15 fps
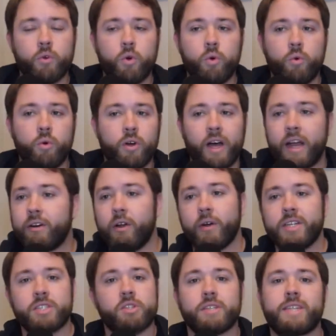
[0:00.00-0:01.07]
who, I don't know,
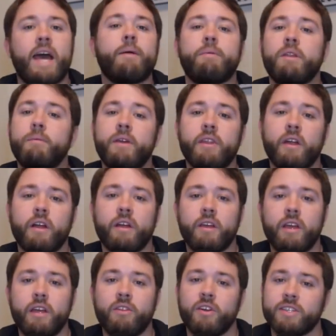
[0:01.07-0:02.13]
he just looks happy to be there.
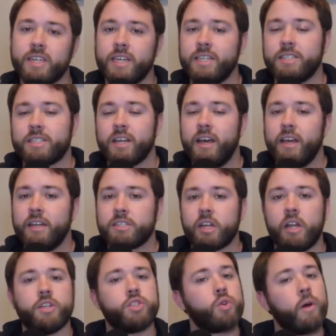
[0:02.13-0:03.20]
He looks like he's
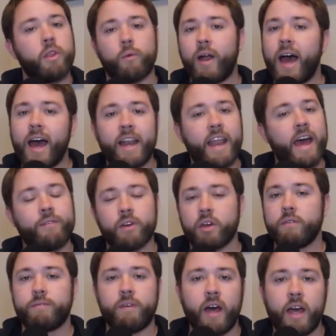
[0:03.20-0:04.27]
going to enjoy the ride and have a
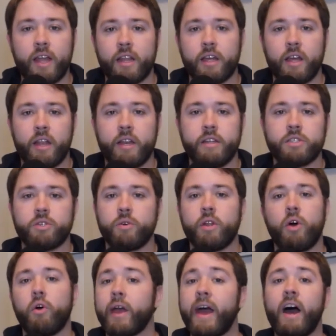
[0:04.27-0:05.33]
good fight, and he's doing
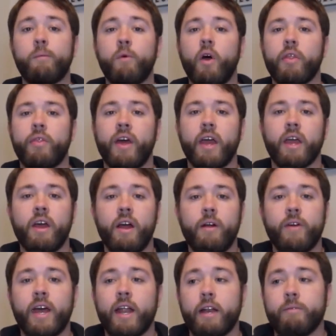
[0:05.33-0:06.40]
the whole cowboy thing.
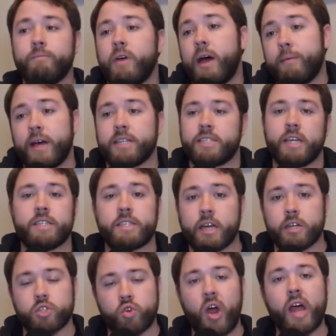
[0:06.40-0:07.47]
And I'm not saying he's
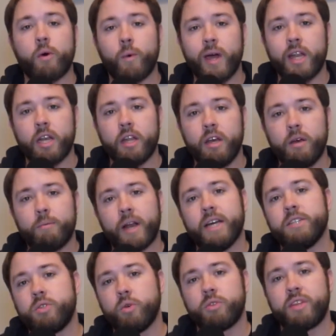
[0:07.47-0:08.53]
not going to try to win, but
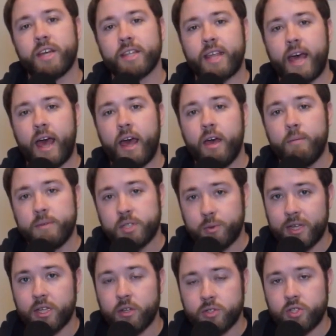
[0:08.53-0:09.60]
I do think that
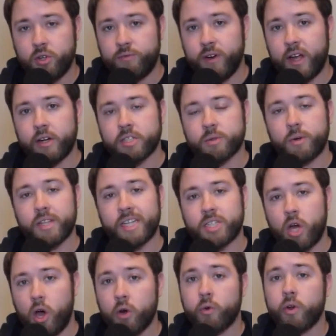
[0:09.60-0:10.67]
between those two fighters, the one
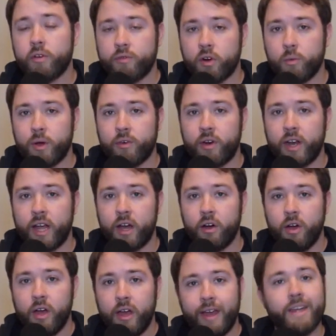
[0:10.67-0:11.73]
that's hungrier for a win right
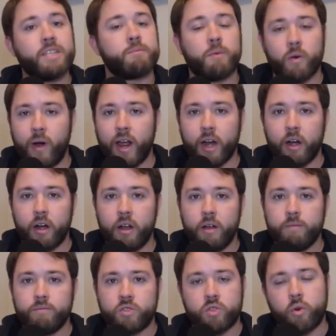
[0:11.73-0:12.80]
now is McGregor.
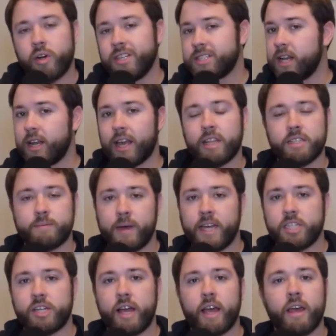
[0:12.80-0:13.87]
Cerrone's going to get this
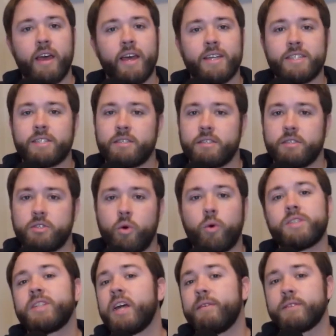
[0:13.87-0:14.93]
paycheck. He's
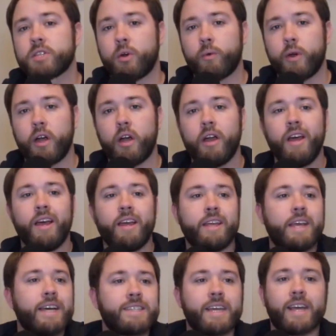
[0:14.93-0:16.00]
towards the end of his career.
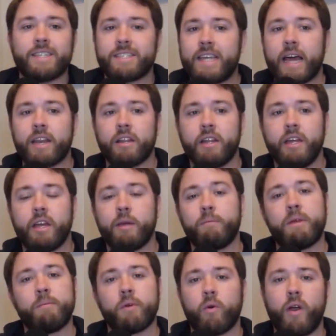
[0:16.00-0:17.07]
Yes, I guess technically he
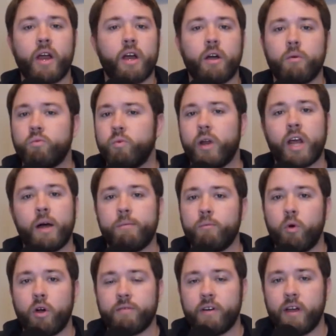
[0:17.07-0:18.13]
could beat McGregor, win a
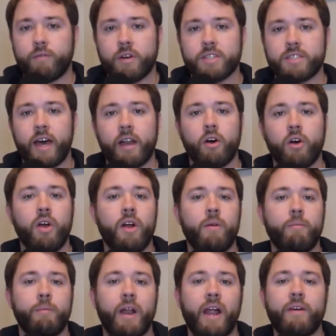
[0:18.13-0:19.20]
couple more, fight for a title,
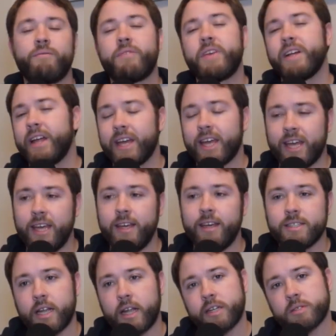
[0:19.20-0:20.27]
but I feel like
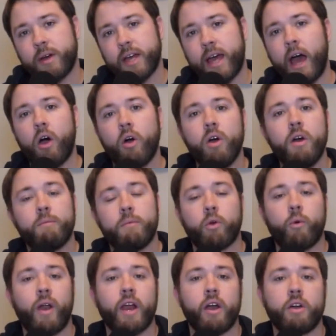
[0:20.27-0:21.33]
he is on his way out.
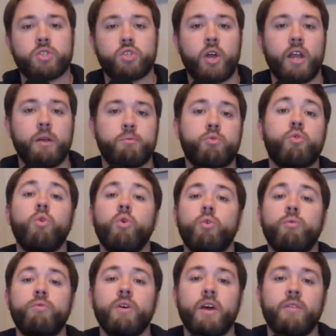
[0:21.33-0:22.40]
McGregor is trying to
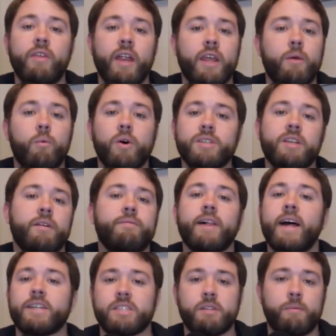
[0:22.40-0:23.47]
prove that he wasn't a
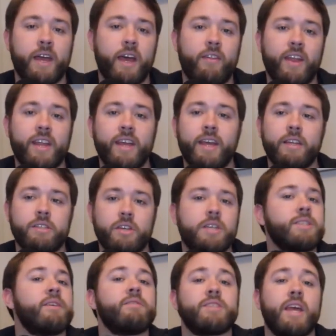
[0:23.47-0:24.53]
flash in the pan, that he
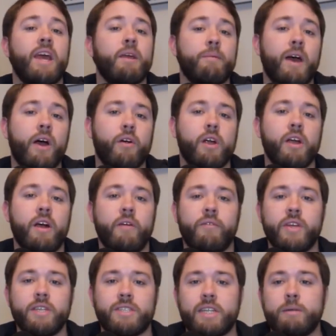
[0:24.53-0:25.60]
does have staying power.
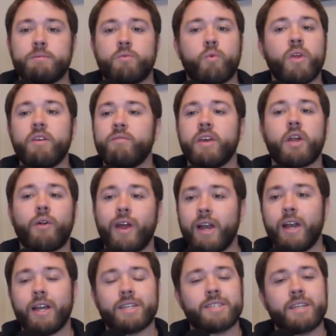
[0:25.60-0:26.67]
He seems
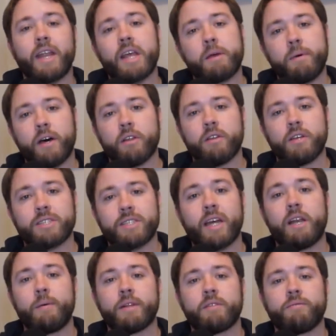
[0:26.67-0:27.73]
reinvigorated and excited about
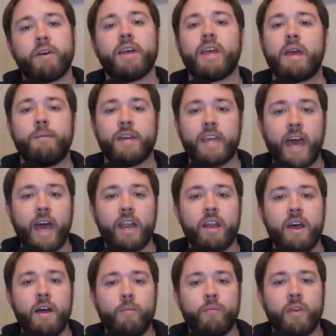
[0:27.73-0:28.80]
the fight game again.